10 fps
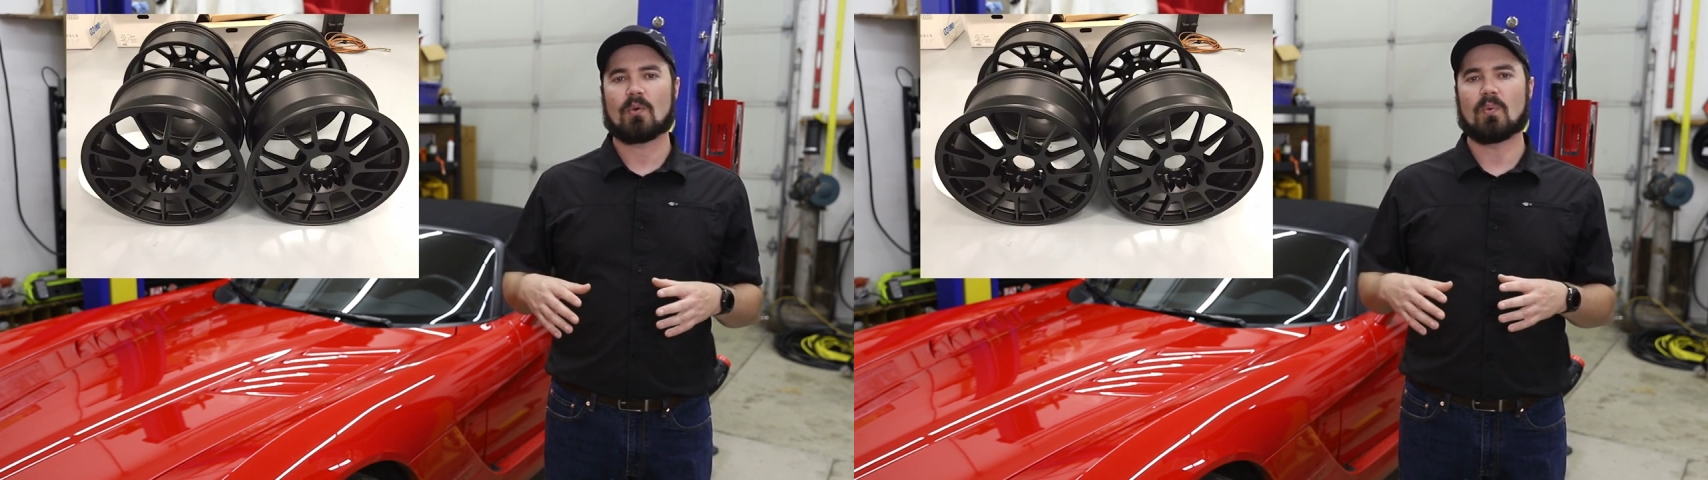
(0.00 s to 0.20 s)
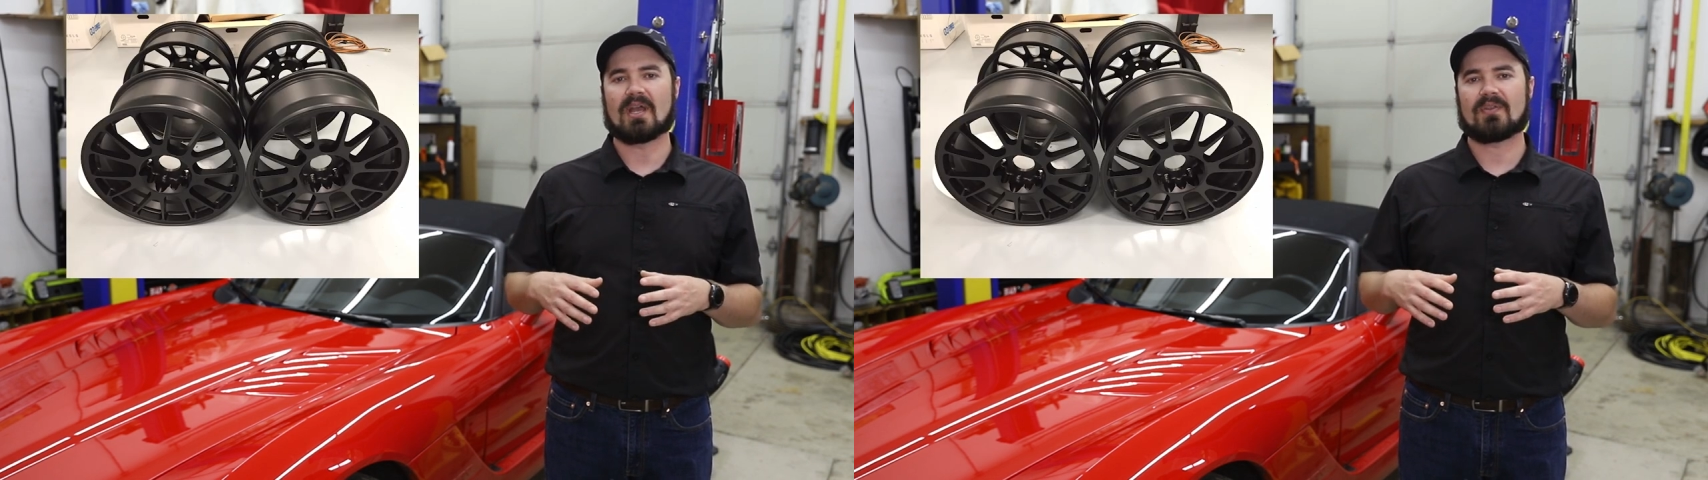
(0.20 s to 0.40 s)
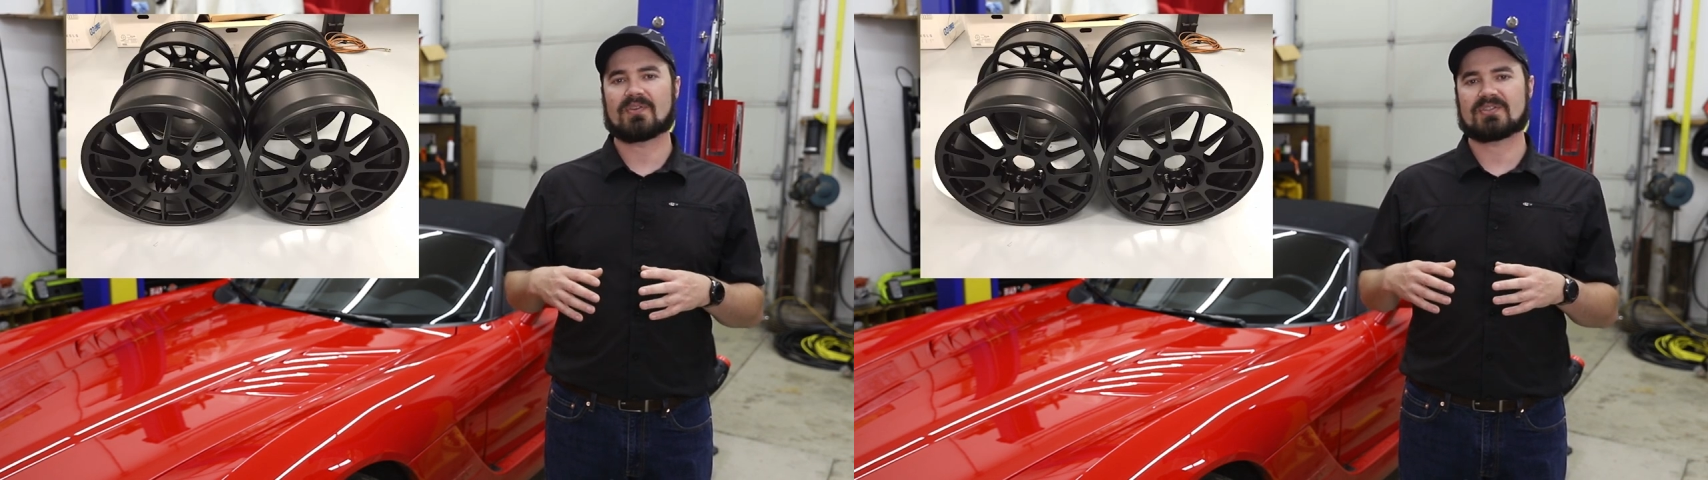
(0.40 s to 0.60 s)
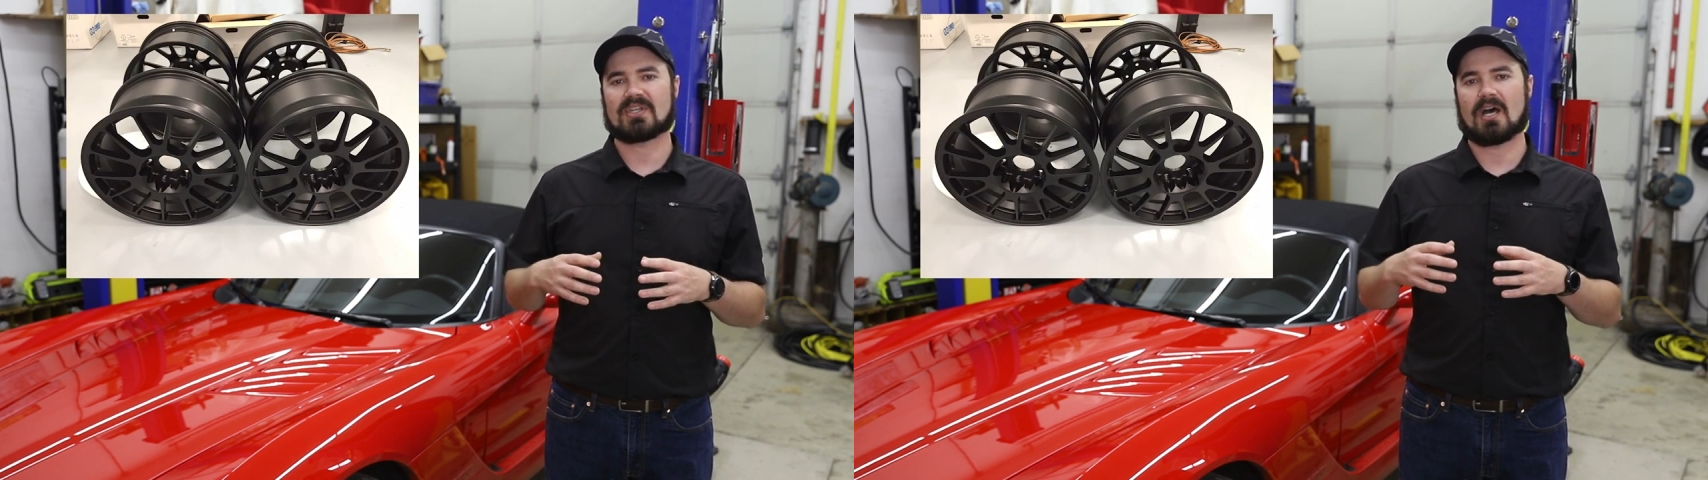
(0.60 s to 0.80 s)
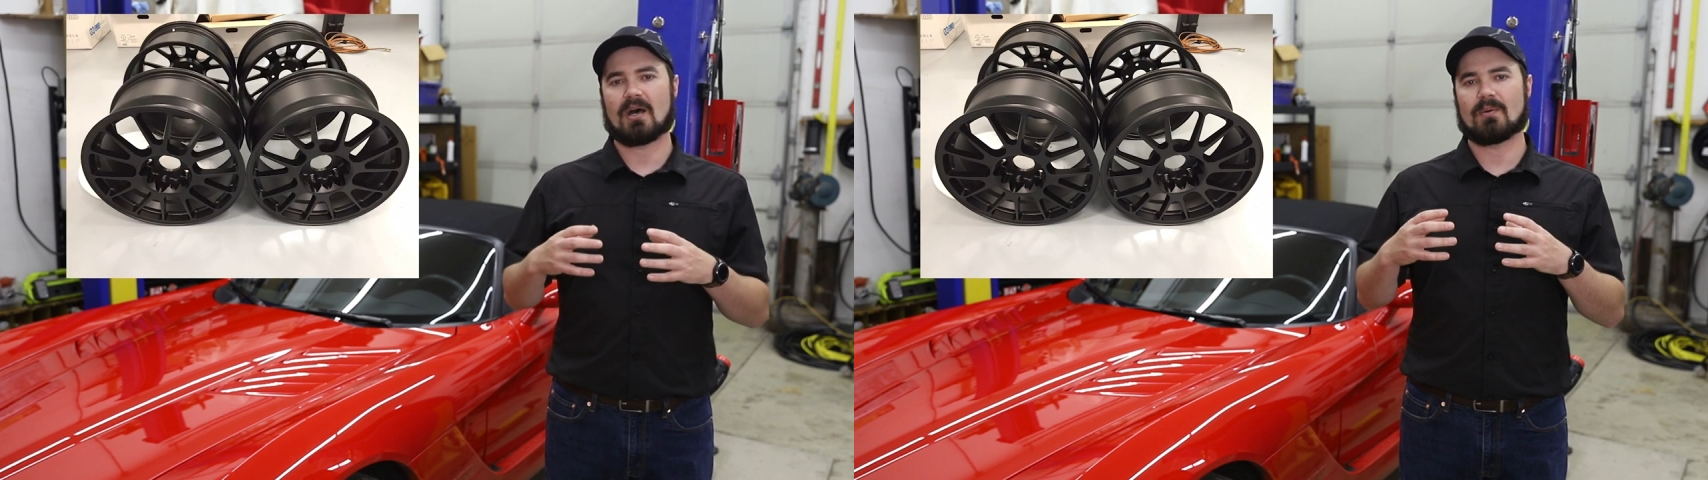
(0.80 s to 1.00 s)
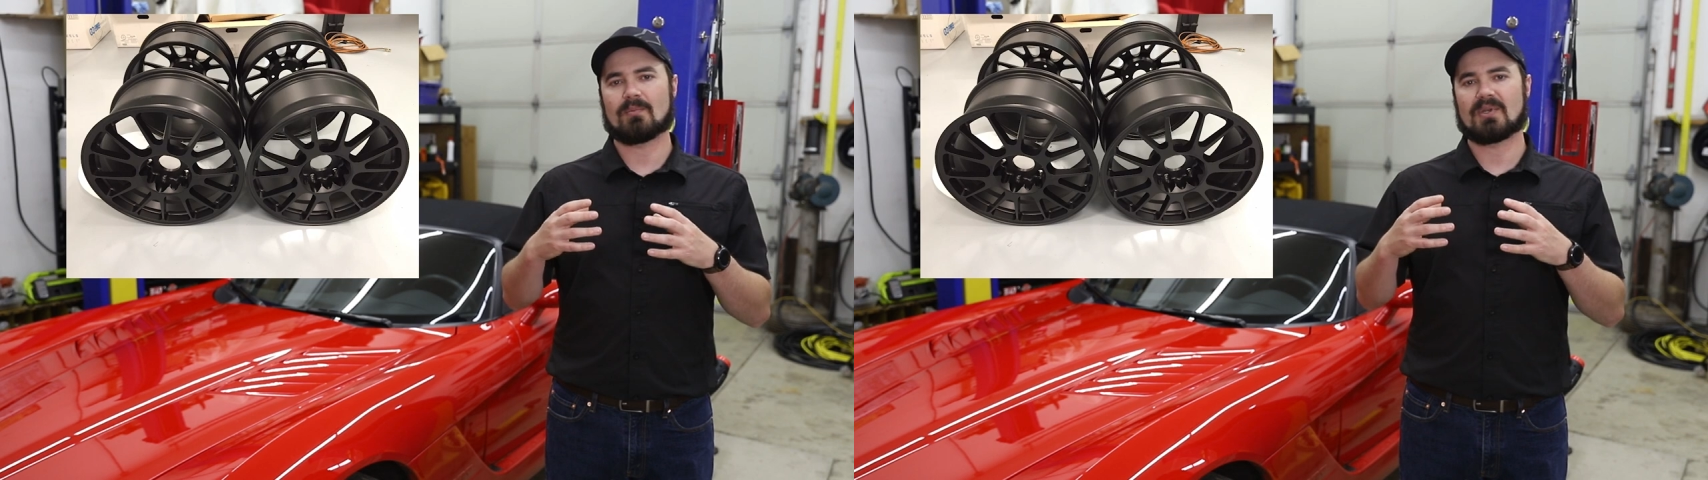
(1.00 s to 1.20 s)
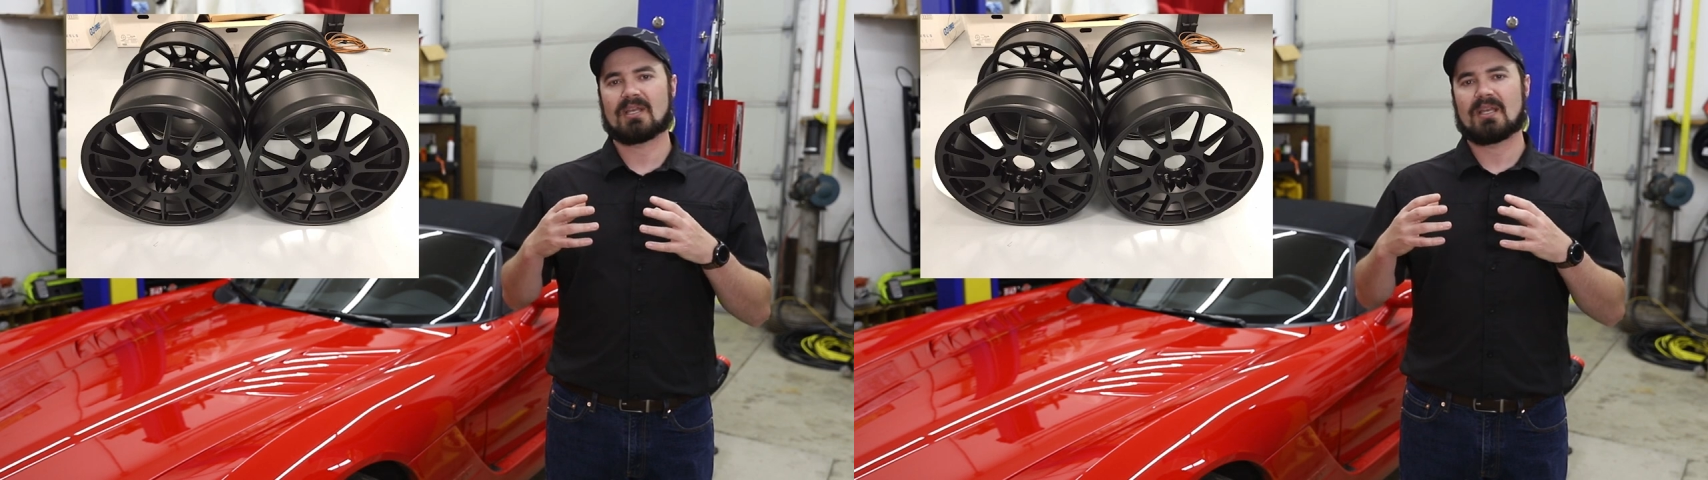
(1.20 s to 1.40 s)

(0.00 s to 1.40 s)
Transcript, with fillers: with some,